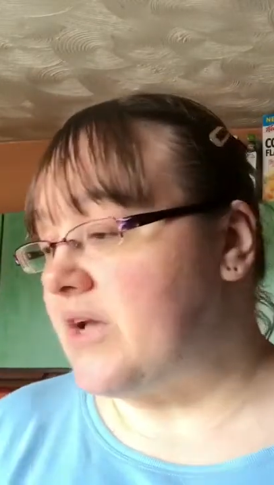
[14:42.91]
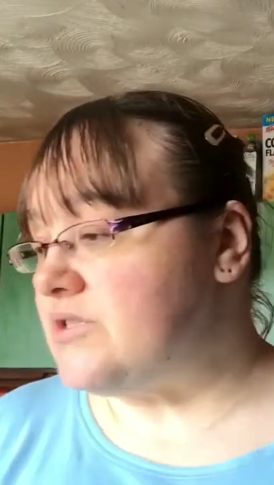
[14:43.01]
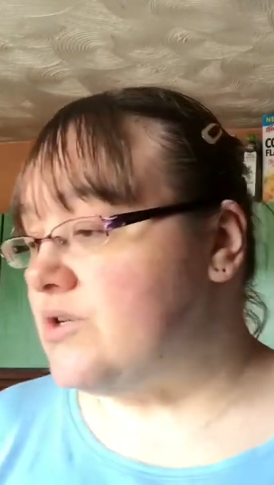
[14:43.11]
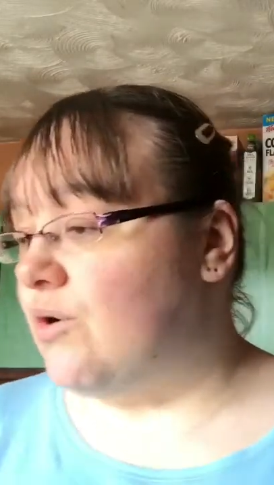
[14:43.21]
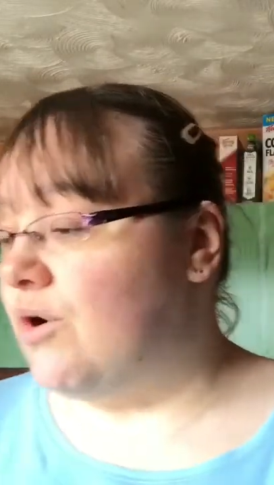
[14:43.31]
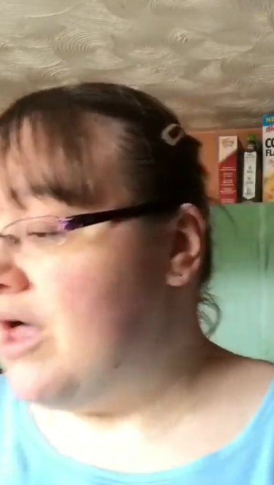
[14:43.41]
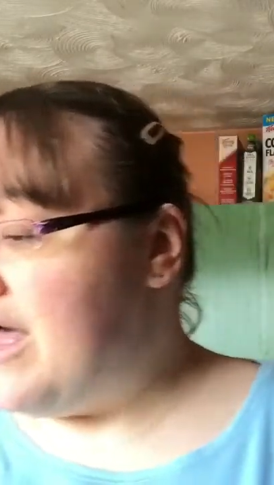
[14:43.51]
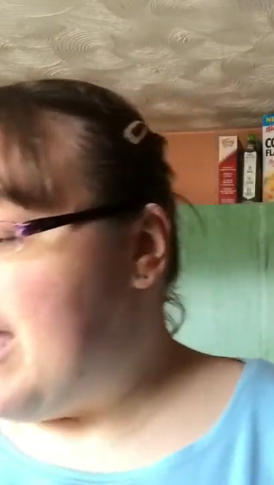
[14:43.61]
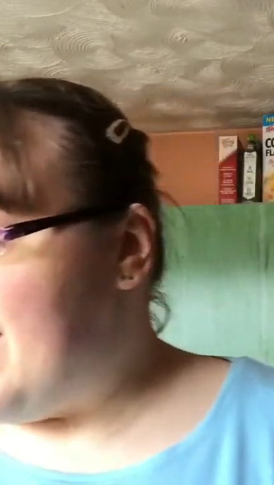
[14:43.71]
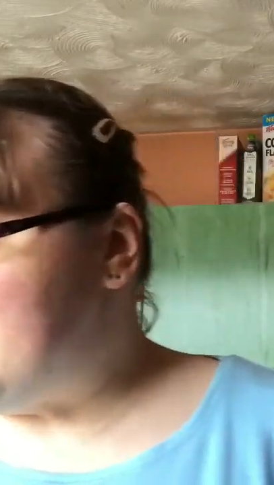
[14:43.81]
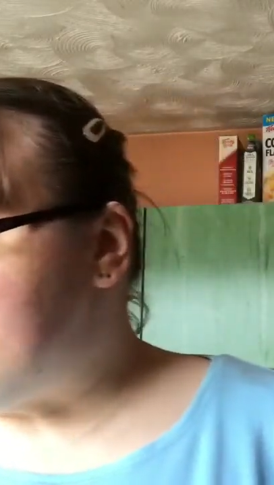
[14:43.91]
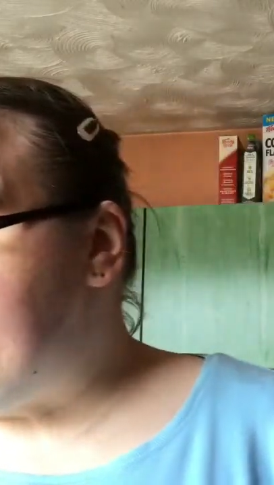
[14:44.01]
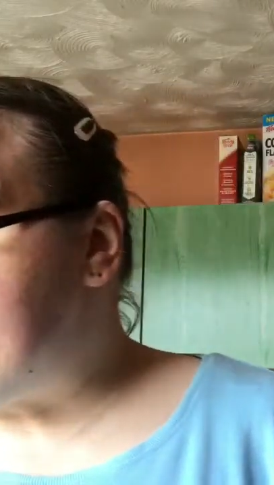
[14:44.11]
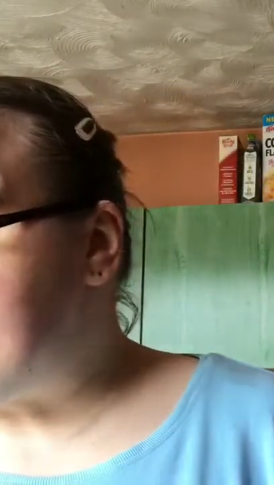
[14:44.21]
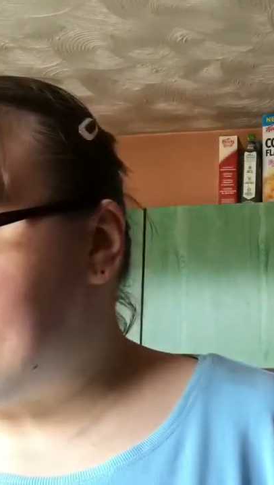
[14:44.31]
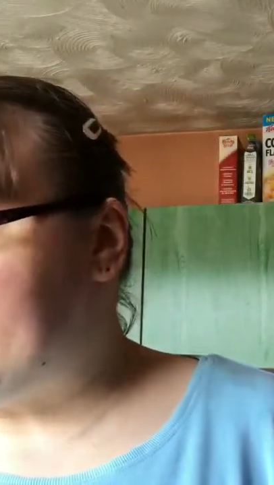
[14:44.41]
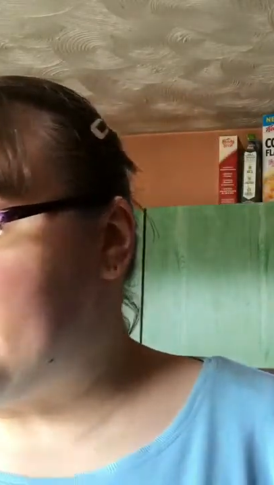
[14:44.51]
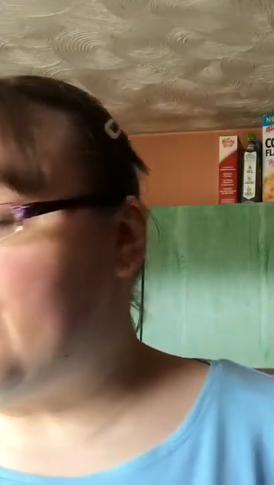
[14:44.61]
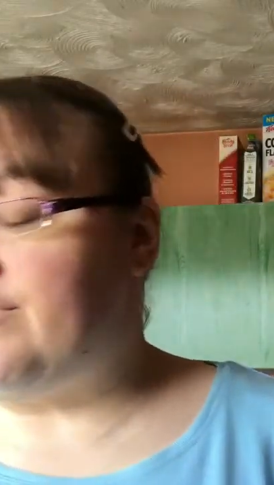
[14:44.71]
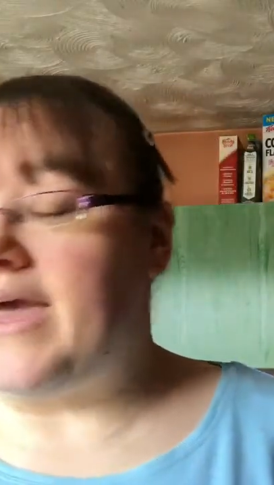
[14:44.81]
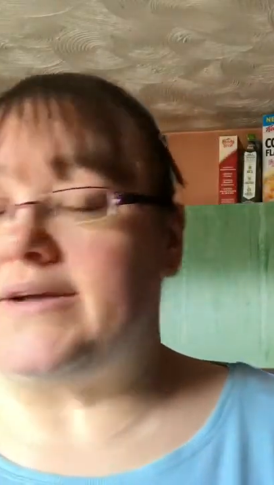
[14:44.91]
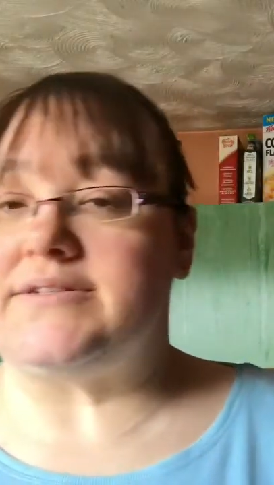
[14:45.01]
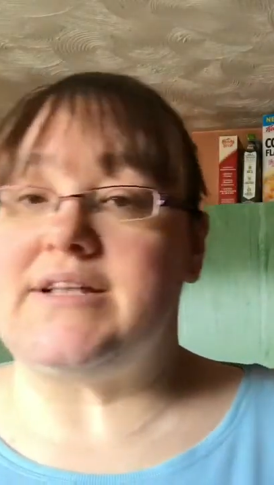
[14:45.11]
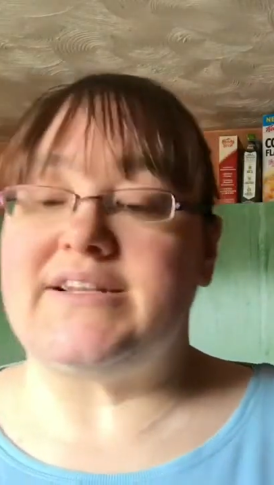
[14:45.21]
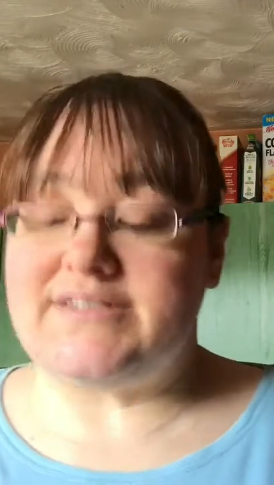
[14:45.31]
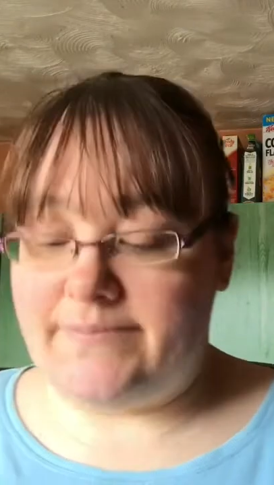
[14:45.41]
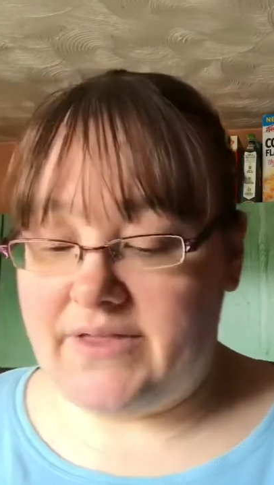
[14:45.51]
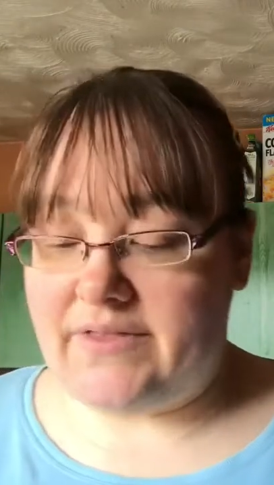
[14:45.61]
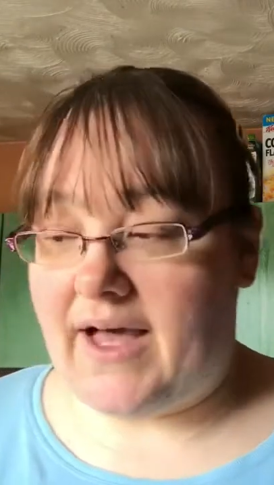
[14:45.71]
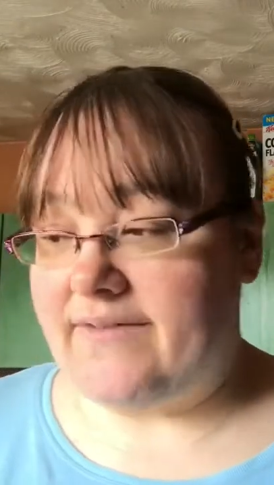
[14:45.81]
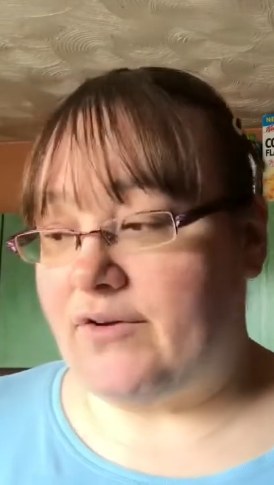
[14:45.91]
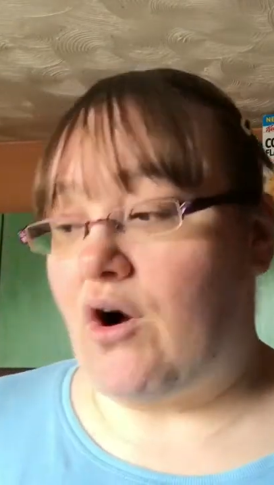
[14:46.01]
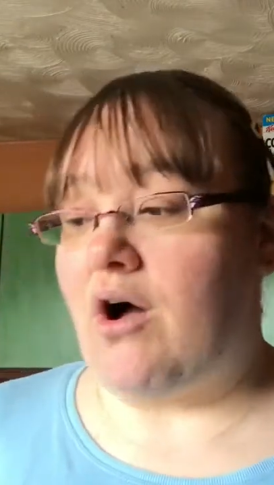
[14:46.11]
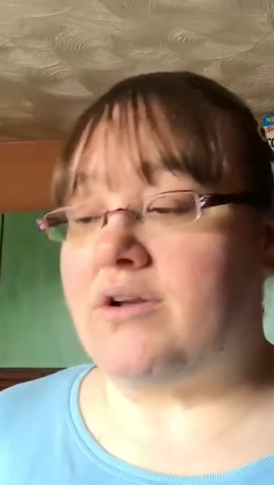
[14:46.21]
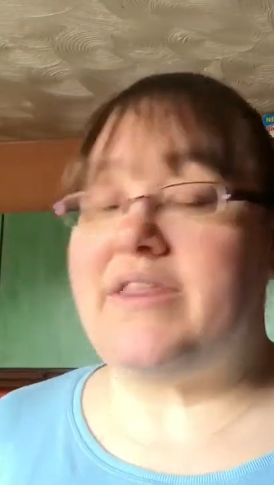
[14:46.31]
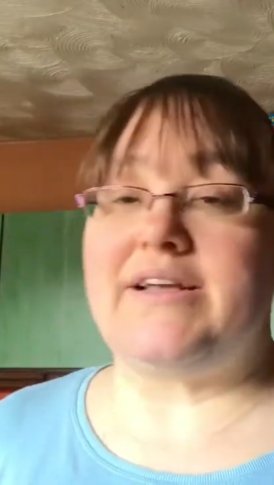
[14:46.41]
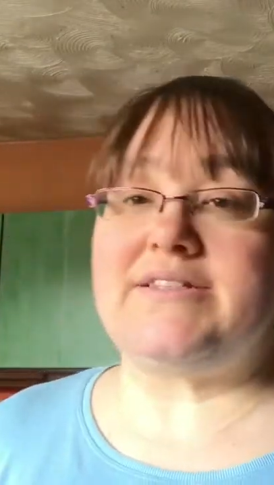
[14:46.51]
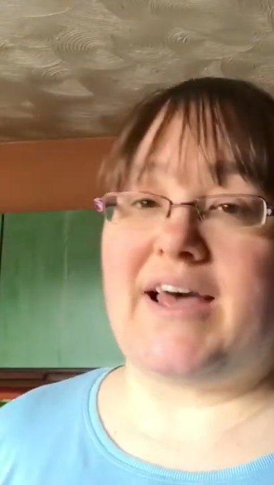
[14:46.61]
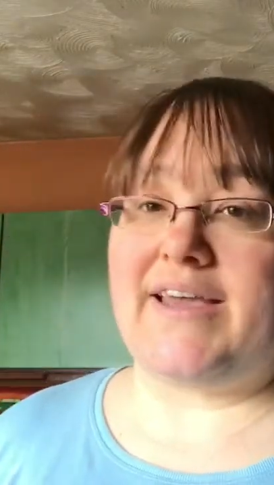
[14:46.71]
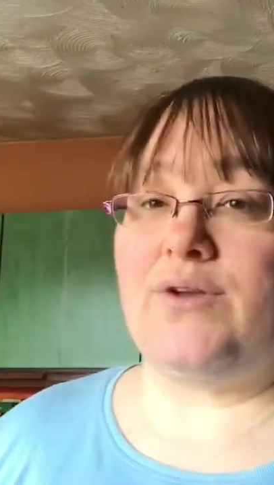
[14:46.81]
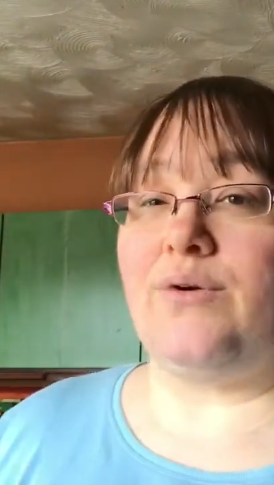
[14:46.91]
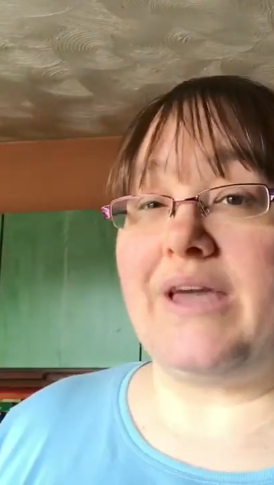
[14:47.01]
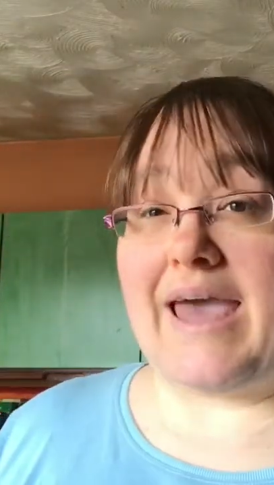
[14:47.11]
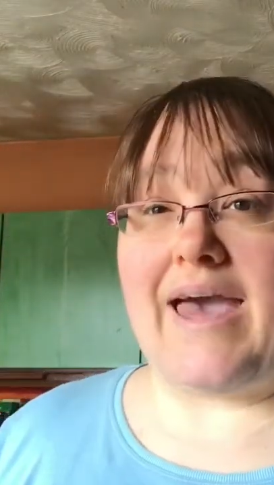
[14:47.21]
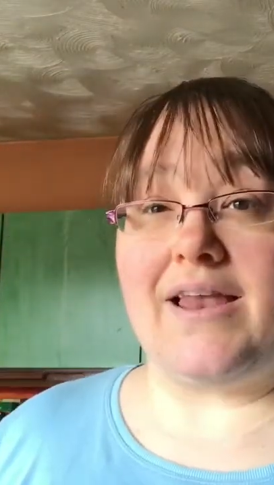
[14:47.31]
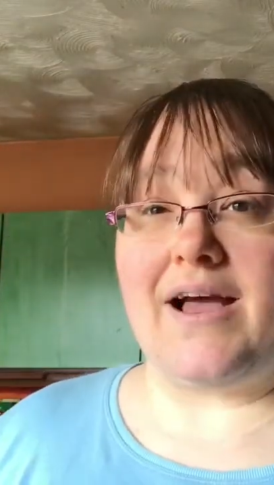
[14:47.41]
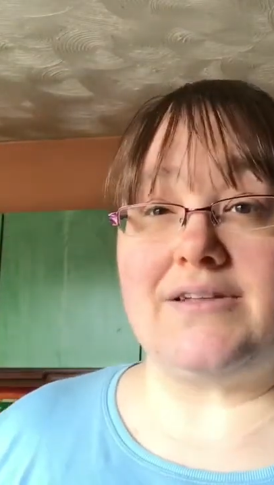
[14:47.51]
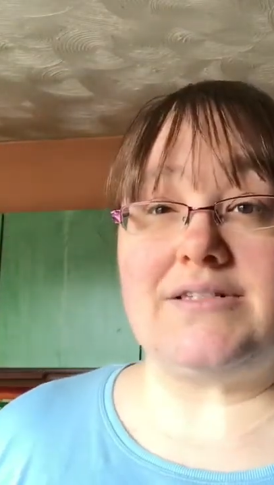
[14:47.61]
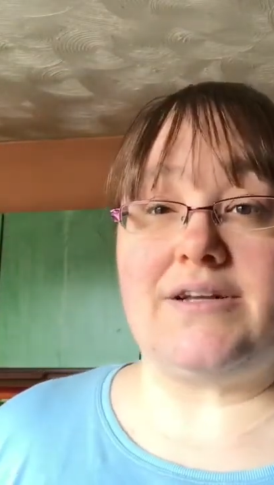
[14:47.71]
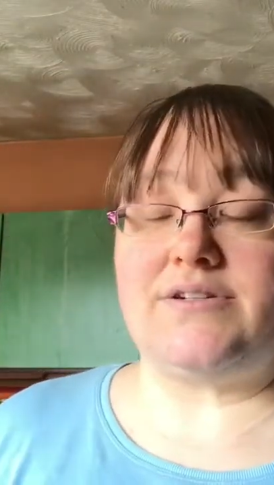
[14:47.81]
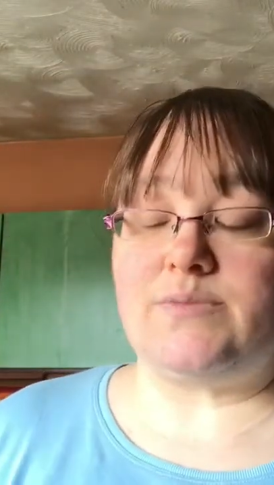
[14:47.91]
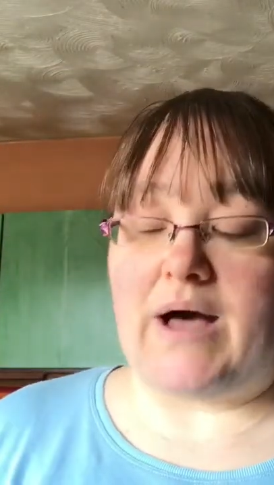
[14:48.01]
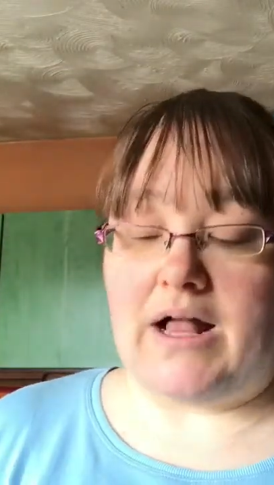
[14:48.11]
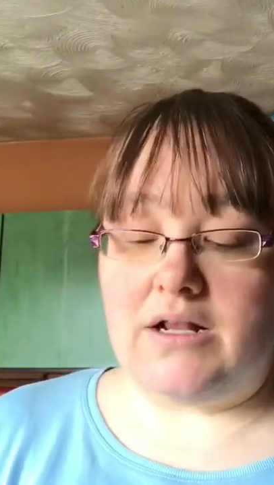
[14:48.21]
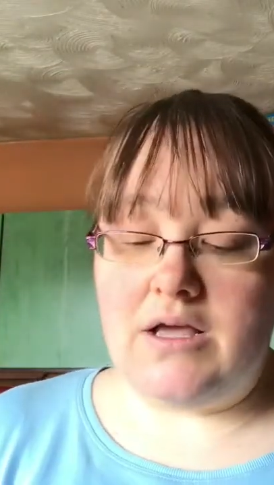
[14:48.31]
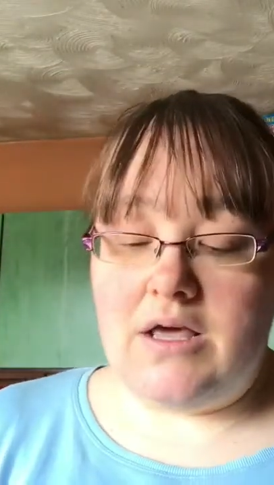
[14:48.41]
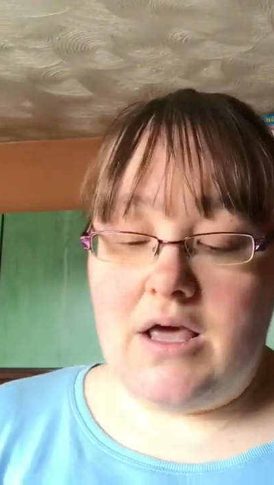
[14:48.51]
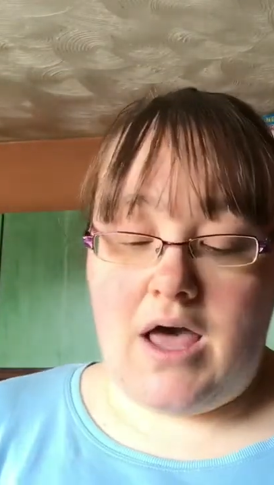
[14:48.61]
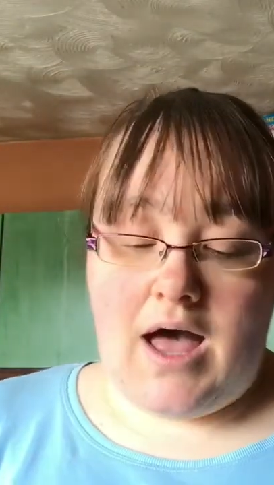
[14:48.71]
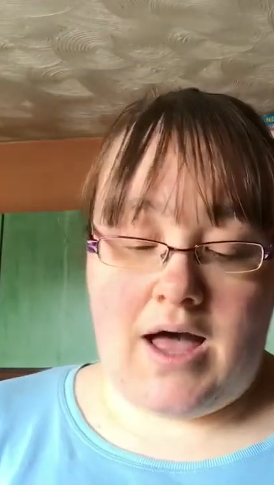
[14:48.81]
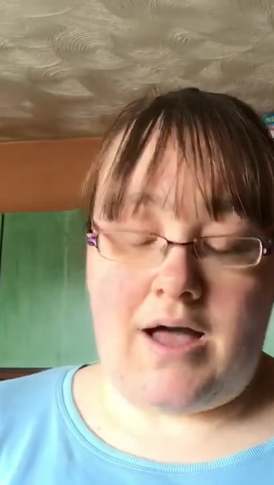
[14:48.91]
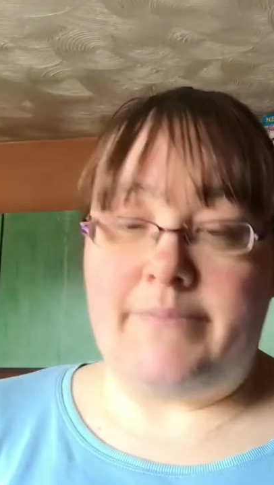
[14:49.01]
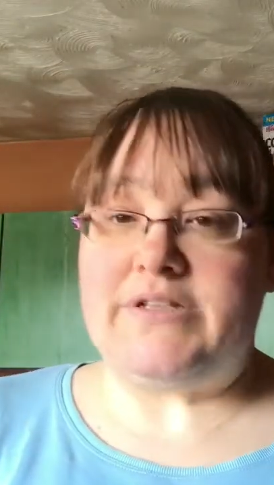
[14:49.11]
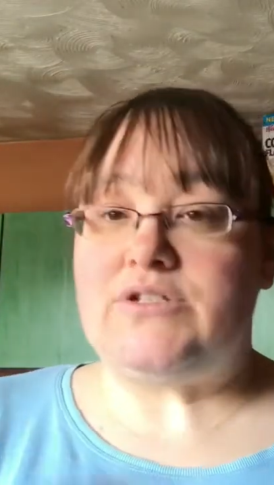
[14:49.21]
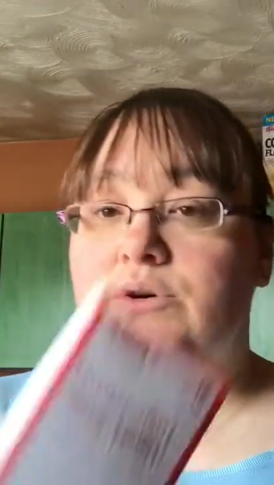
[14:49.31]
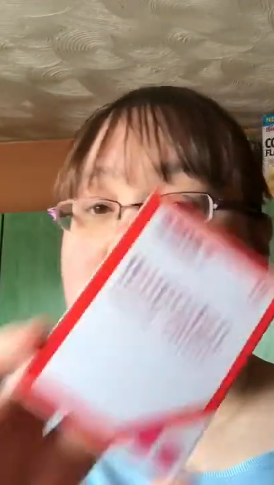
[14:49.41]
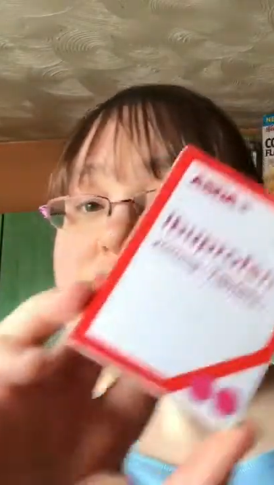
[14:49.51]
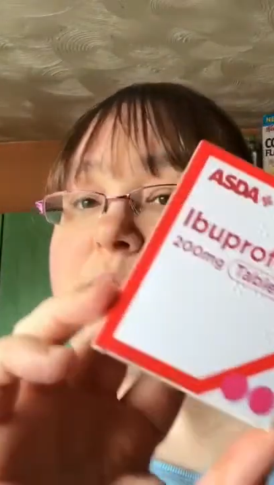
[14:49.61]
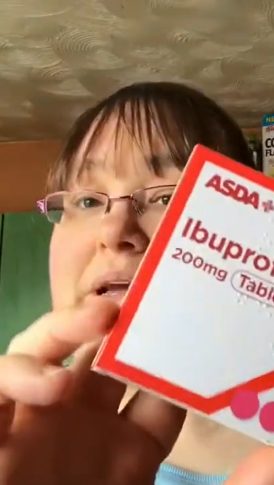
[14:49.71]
So I just picked up a few things, like something that I forgot and things that I can only get in Asda as well. So I just